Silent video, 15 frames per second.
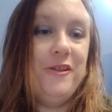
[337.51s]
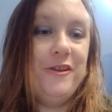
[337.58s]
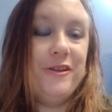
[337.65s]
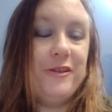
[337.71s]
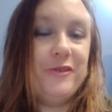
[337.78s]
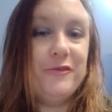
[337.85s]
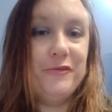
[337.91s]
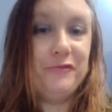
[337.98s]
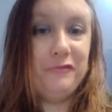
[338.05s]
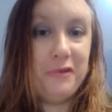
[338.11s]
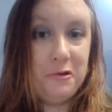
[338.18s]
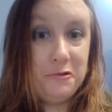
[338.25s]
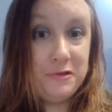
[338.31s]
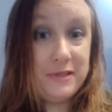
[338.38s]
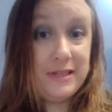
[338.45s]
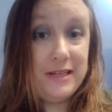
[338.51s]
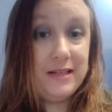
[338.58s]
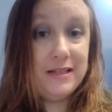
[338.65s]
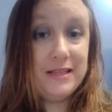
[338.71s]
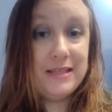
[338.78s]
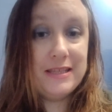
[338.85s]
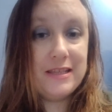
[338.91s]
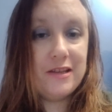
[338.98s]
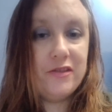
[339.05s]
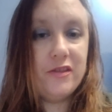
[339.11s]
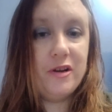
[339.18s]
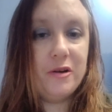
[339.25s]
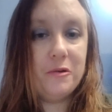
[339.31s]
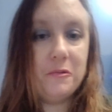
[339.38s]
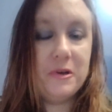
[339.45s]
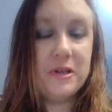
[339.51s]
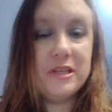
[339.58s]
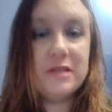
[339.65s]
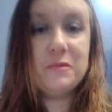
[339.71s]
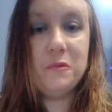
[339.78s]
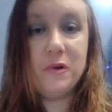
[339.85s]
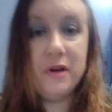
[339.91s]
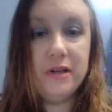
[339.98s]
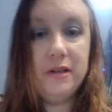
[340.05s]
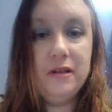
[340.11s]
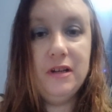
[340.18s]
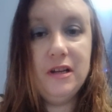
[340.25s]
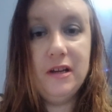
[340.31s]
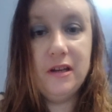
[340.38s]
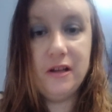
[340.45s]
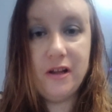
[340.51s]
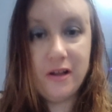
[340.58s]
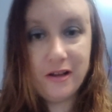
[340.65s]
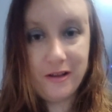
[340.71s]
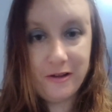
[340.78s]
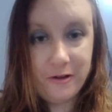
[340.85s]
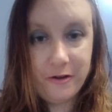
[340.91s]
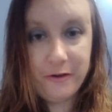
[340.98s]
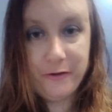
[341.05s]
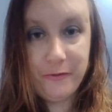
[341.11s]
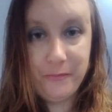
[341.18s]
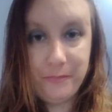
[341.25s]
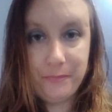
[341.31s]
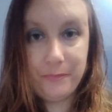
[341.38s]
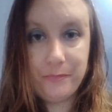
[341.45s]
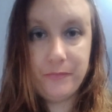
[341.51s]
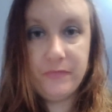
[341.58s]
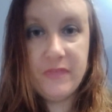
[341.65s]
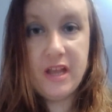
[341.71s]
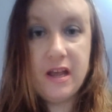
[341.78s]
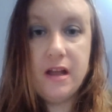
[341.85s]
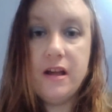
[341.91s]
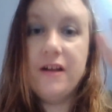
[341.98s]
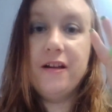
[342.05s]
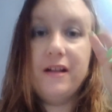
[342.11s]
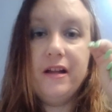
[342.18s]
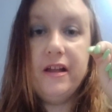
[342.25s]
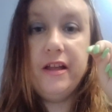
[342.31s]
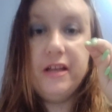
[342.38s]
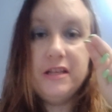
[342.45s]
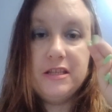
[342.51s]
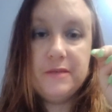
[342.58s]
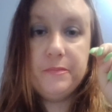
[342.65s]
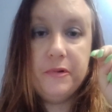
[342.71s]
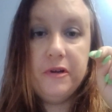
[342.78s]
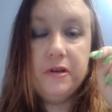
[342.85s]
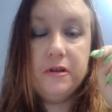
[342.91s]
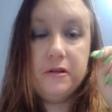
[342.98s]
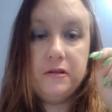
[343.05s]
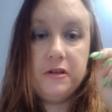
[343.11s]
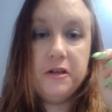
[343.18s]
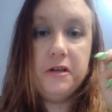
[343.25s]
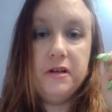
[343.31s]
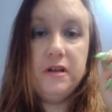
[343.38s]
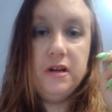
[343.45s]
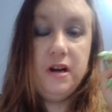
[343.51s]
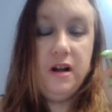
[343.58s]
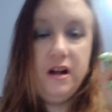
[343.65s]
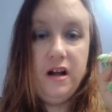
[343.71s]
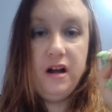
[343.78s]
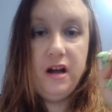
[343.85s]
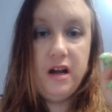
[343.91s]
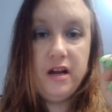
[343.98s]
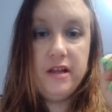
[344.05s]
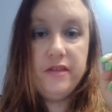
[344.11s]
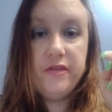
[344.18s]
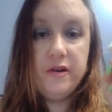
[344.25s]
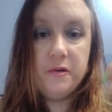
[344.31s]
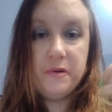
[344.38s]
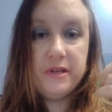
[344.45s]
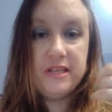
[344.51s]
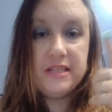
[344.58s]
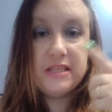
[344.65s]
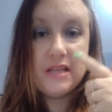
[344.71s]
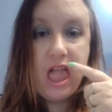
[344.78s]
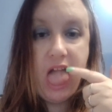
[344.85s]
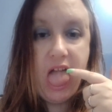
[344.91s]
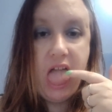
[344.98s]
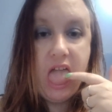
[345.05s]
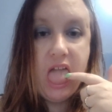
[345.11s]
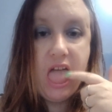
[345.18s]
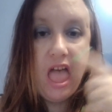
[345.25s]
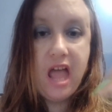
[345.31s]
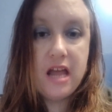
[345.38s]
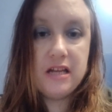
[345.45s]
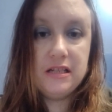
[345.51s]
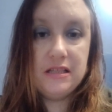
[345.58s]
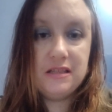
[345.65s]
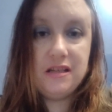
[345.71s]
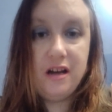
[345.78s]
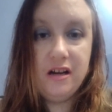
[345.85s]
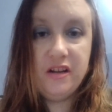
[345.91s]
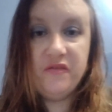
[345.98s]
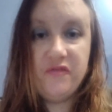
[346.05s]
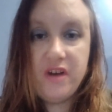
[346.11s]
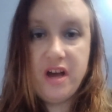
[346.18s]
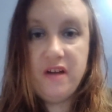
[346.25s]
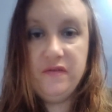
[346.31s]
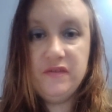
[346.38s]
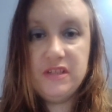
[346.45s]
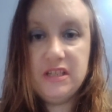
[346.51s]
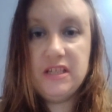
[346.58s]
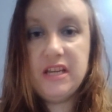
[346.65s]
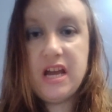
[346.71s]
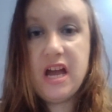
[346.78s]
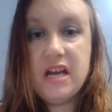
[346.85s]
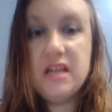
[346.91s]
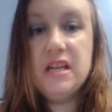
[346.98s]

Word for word: Gross scenes, there was one. Um, okay, spoiler alert. Uh, there was tongue involved, yeah.